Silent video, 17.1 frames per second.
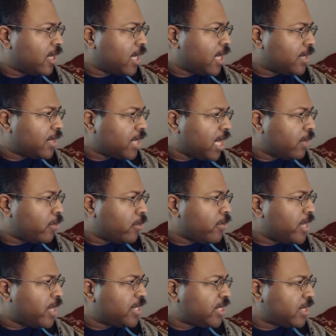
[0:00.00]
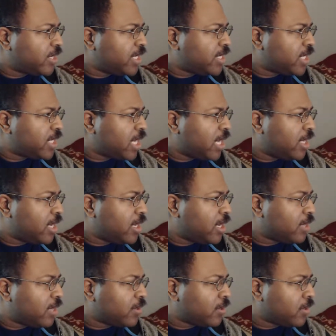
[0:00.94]
I think we recently signed
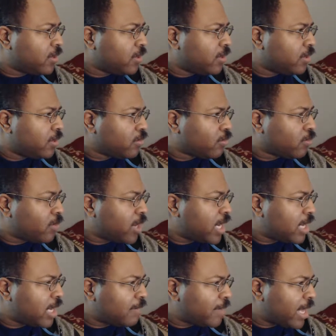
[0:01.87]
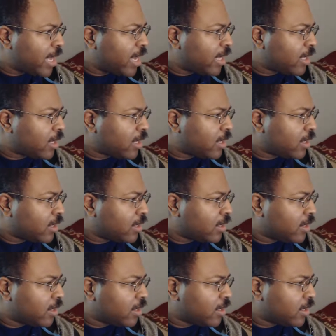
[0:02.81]
another running back.
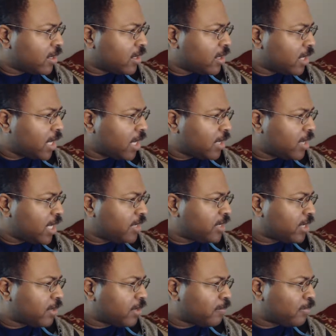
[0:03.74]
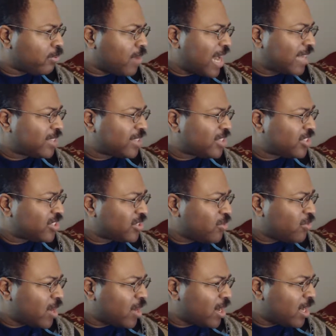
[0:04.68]
I think to the practice
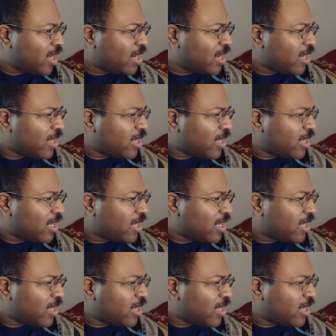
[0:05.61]
squad.